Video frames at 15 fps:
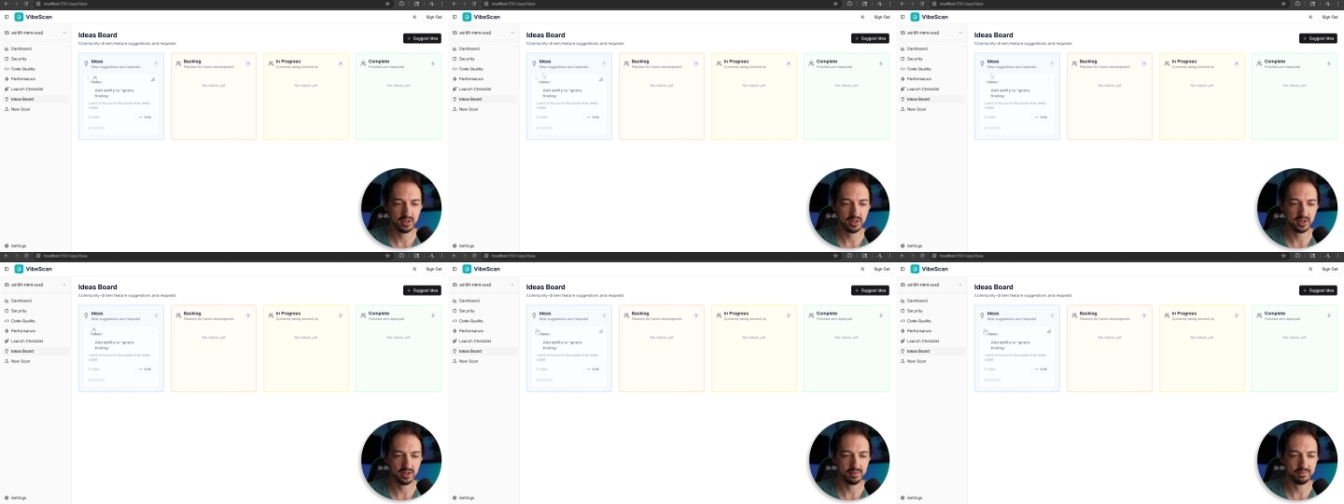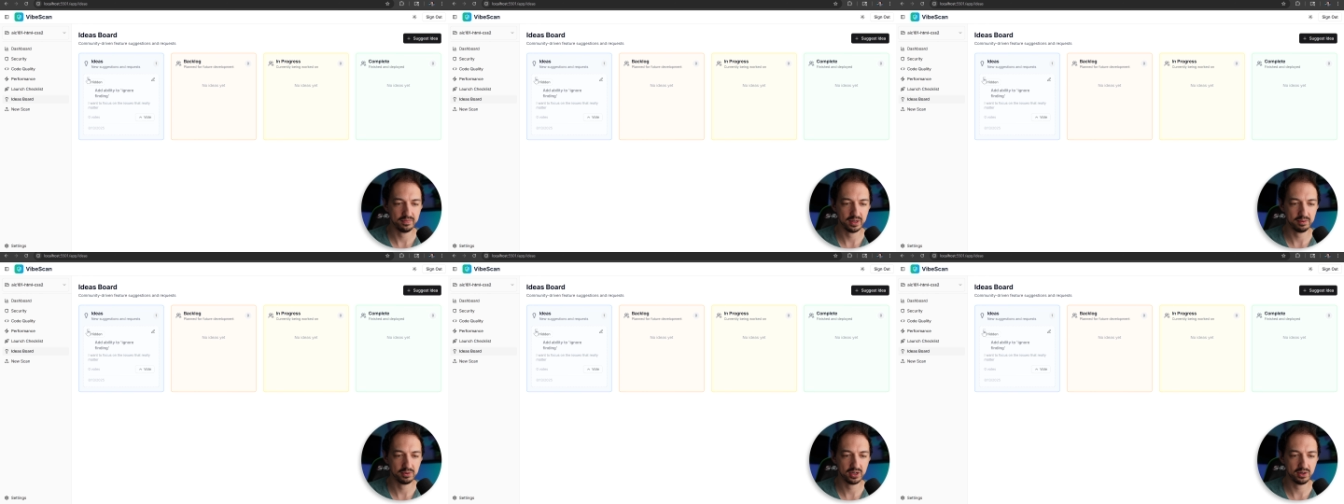I'm
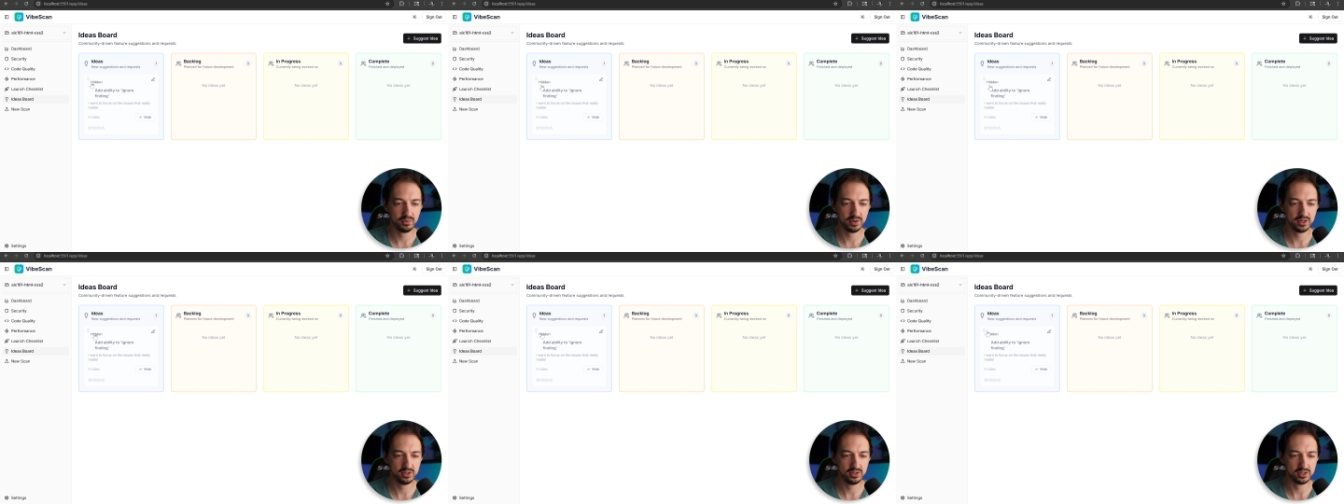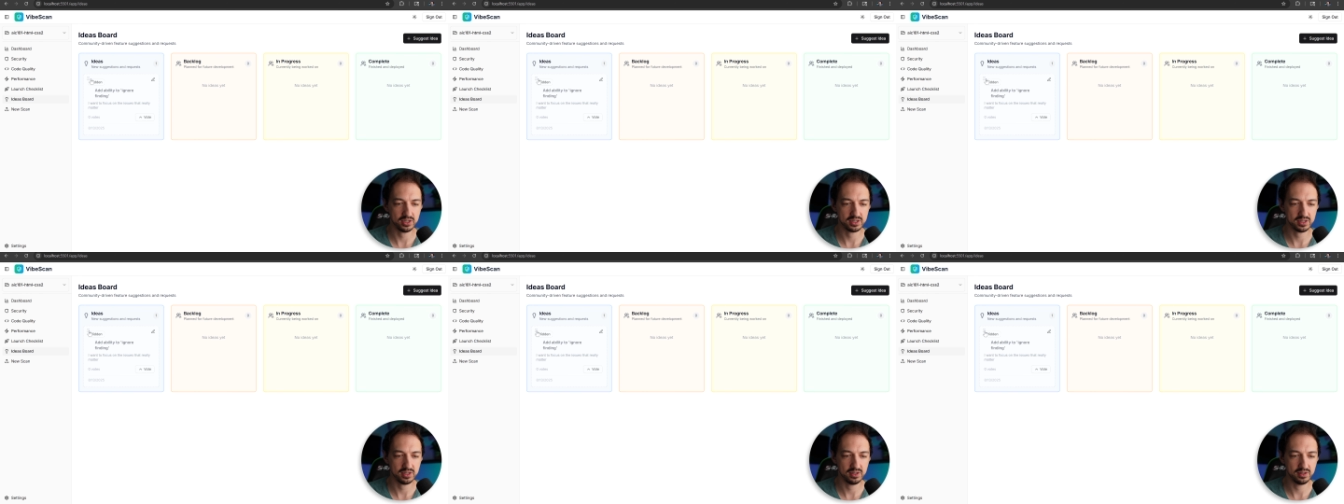going to want to
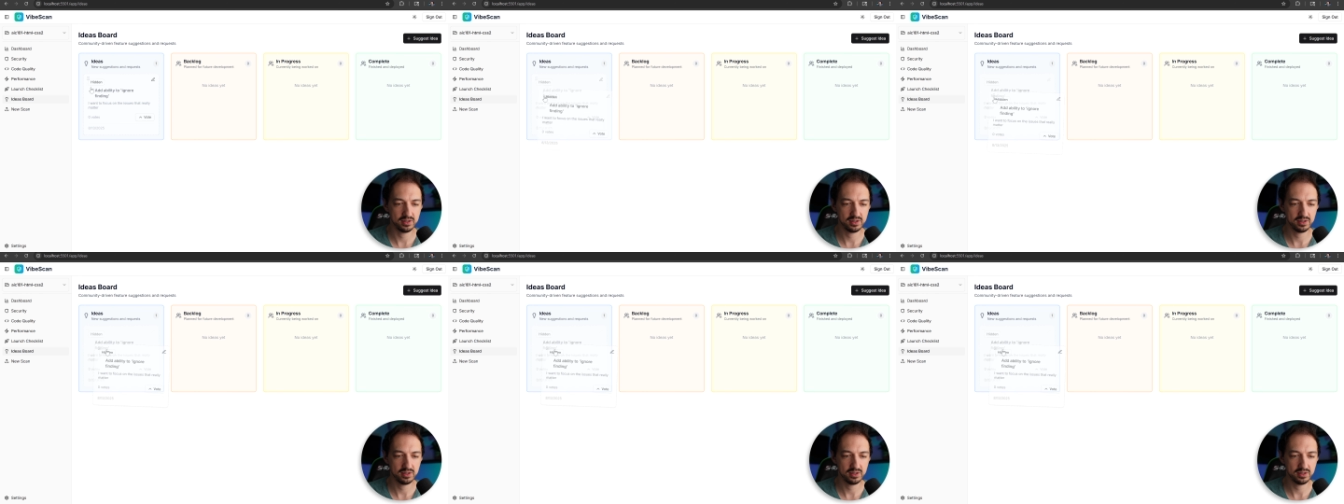adjust it,